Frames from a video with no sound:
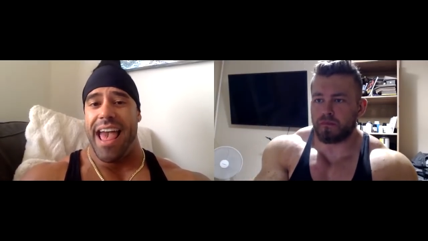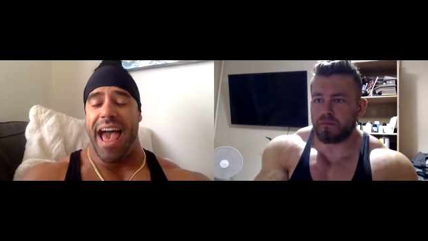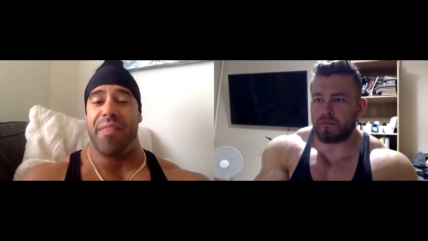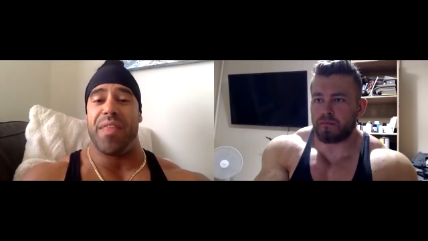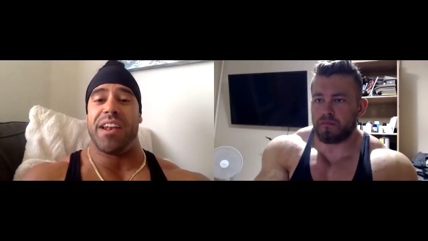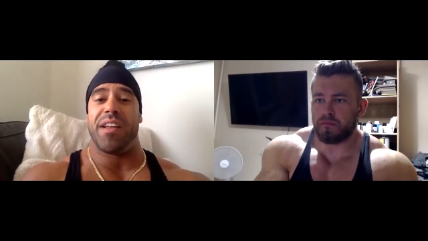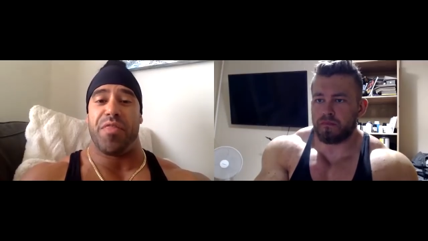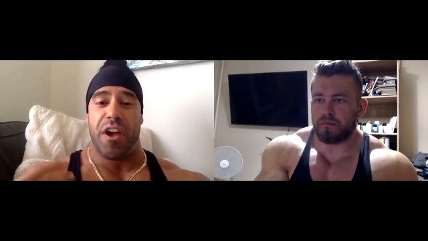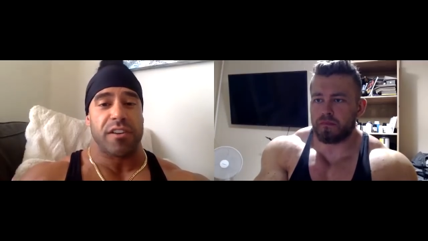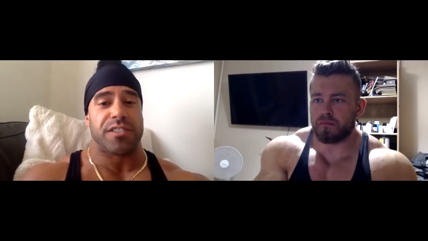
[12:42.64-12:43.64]
Speaker 1: and then
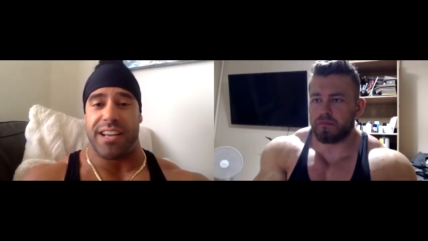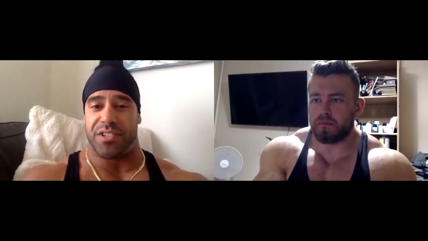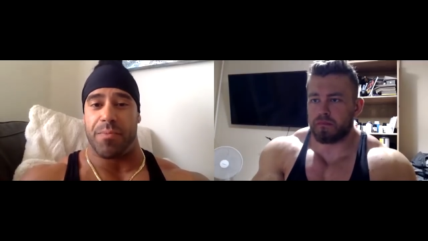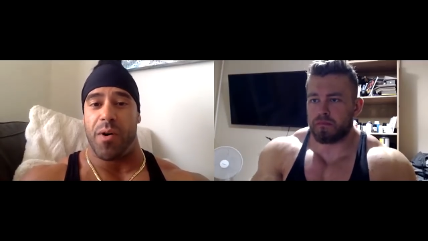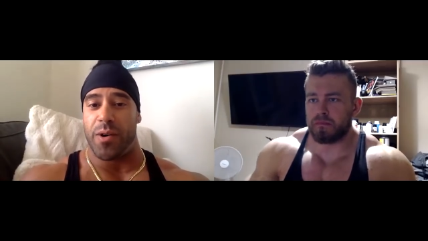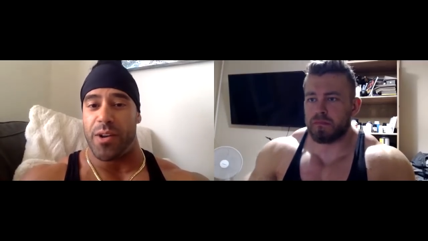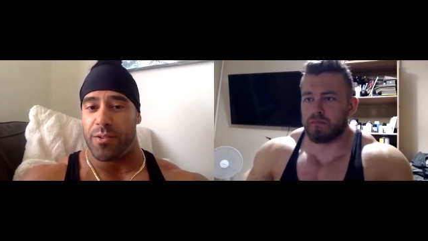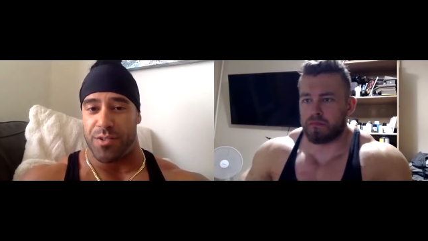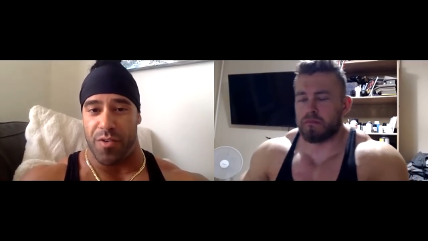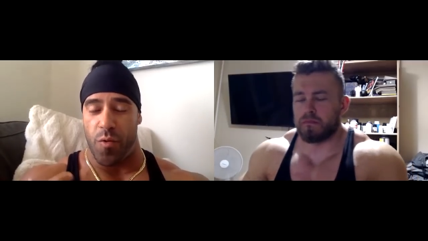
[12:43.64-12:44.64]
their
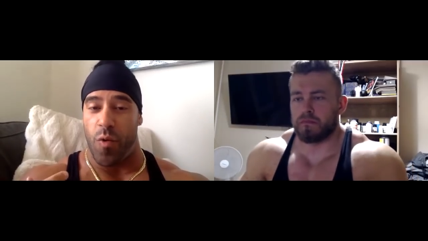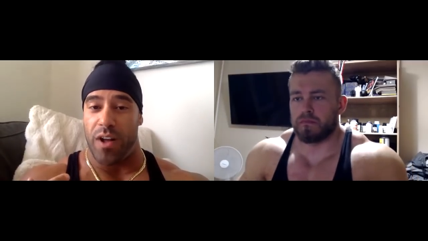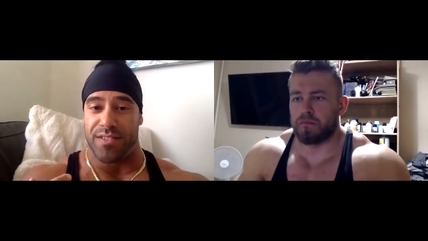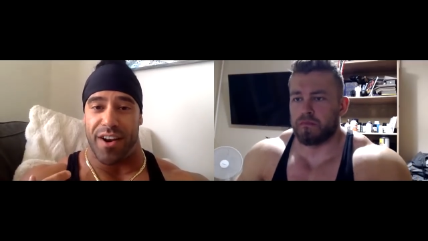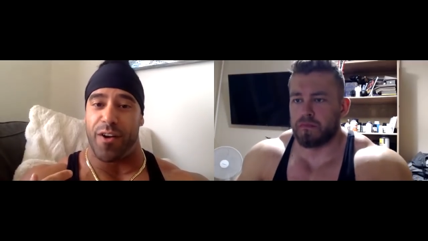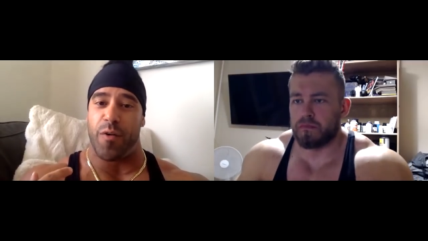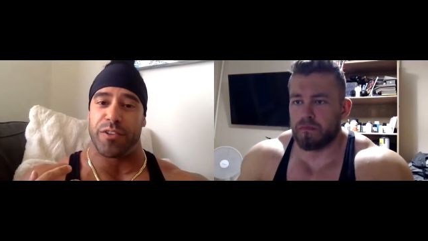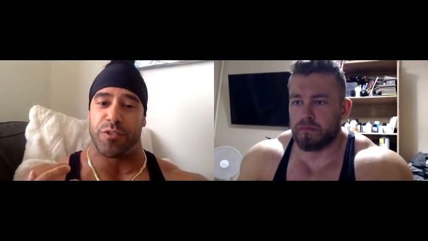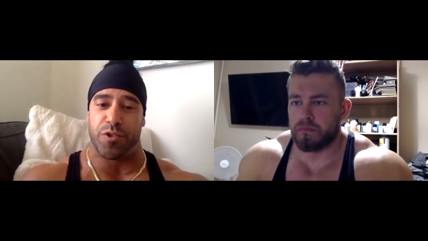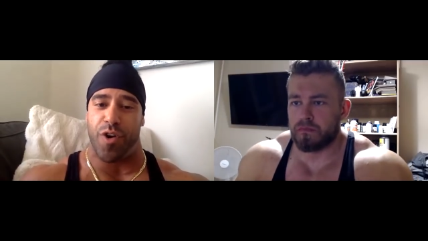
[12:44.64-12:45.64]
testimonials are the ones that are
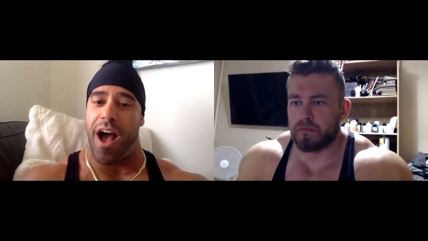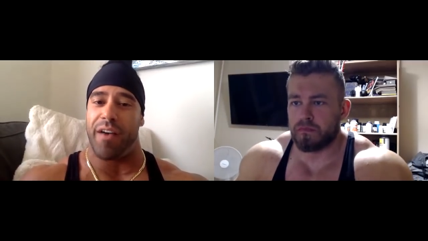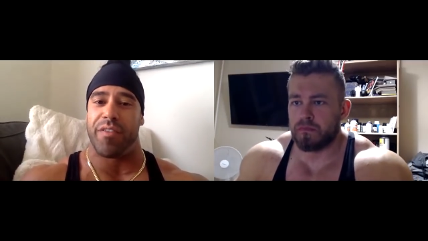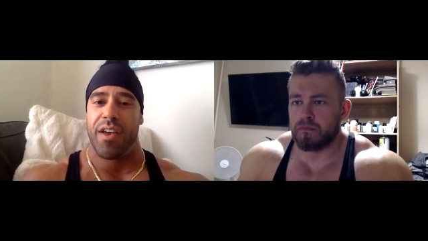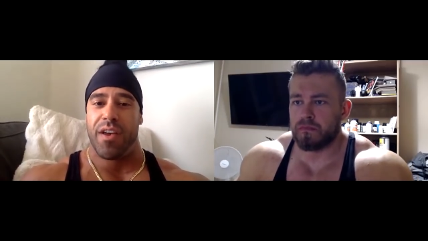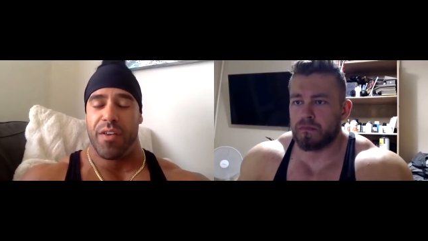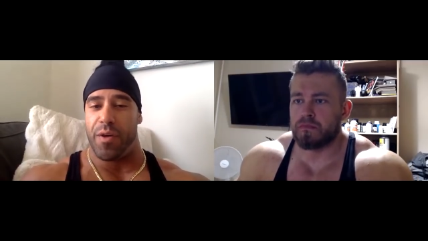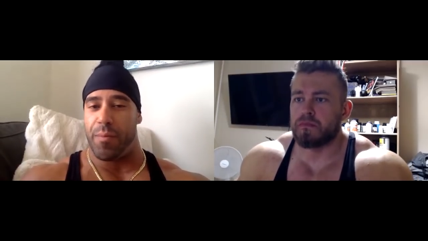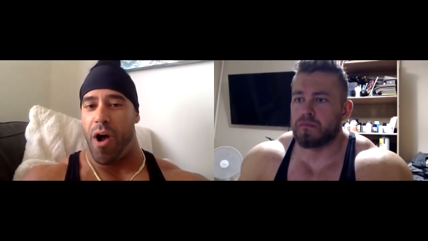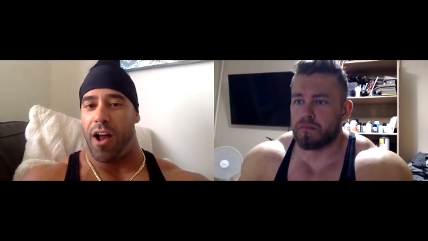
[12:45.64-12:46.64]
going to drive
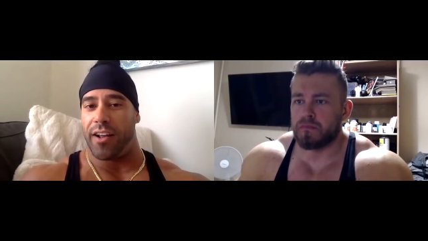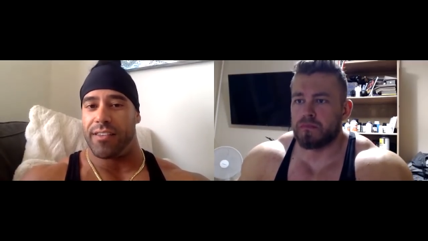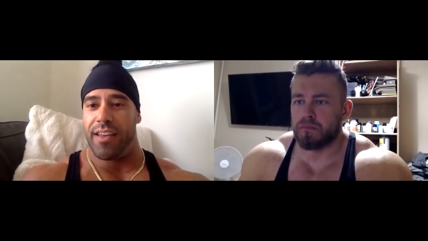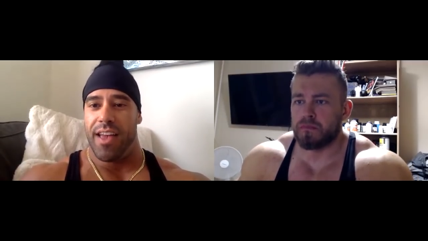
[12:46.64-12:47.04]
the product.